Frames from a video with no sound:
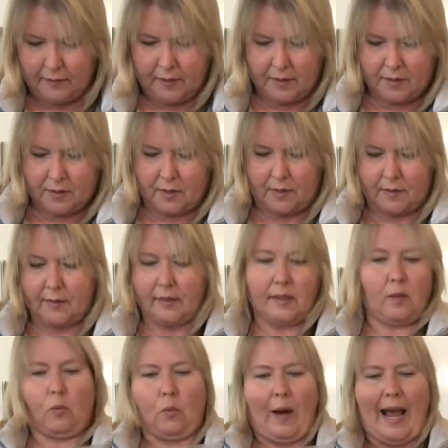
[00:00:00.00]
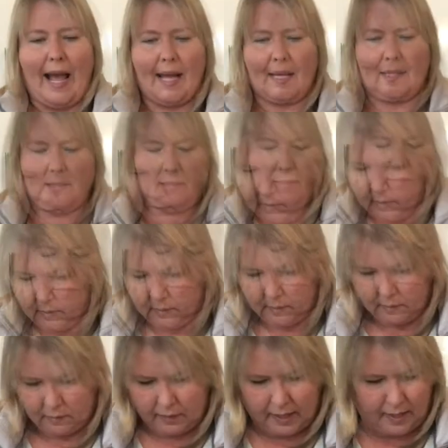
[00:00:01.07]
then it's got the little rack.
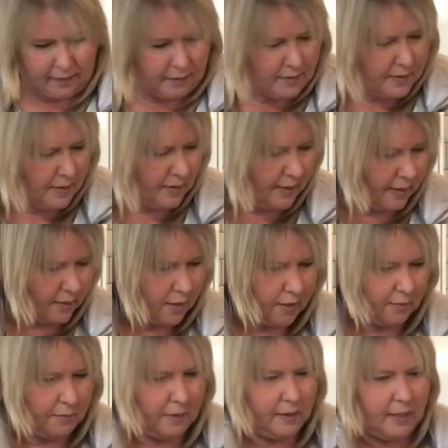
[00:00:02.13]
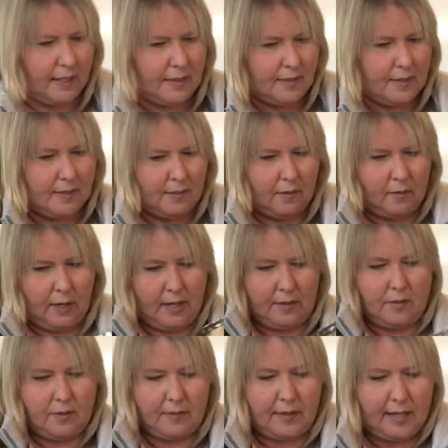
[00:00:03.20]
Okay, this is actually really nice. Okay,
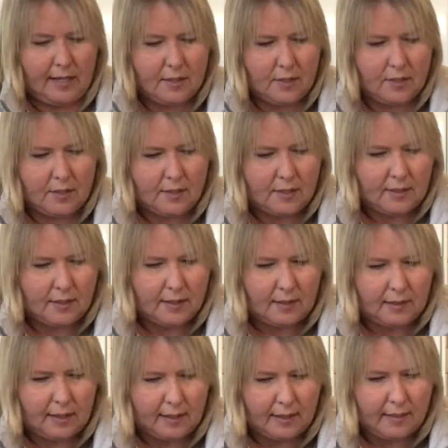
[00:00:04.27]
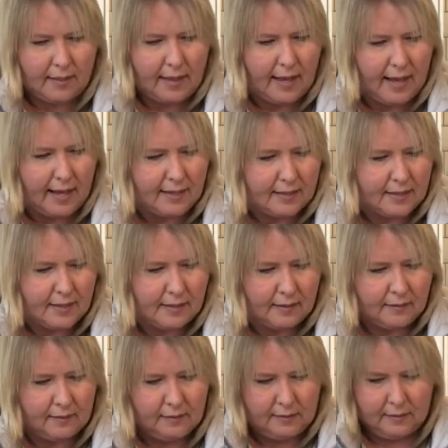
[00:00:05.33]
so that just sits in like that.
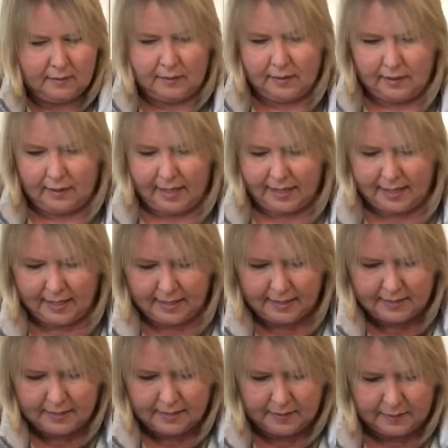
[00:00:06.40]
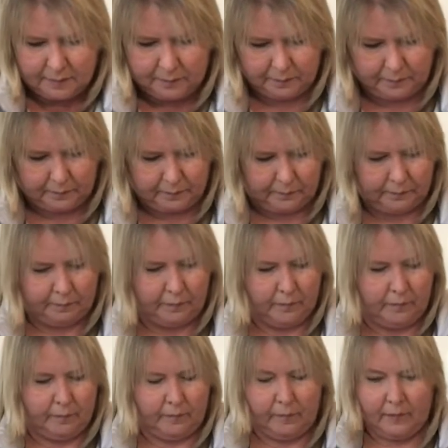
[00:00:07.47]
Like it.
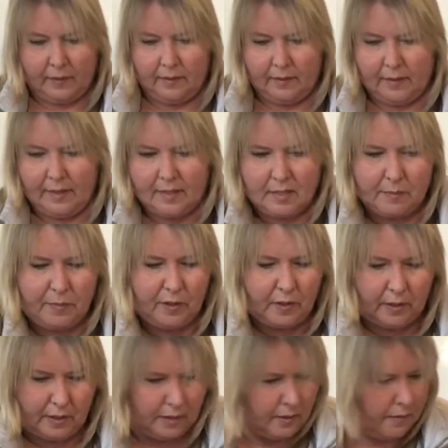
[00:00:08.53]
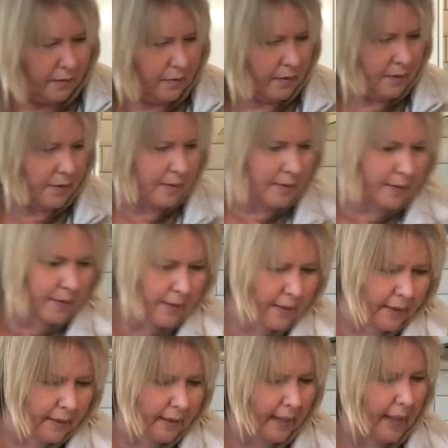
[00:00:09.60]
Nice book. This is the
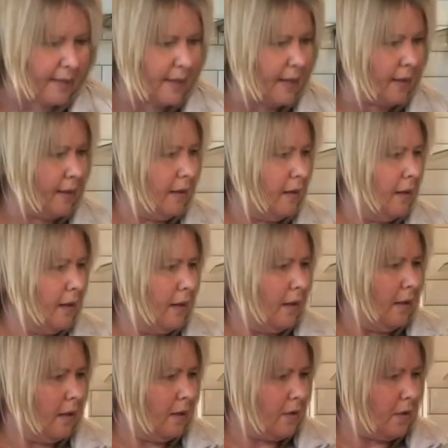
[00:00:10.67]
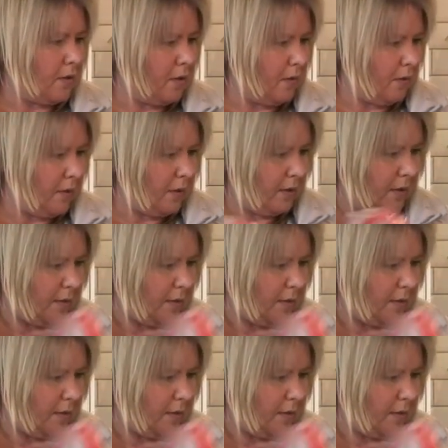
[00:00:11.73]
sealing gasket. So this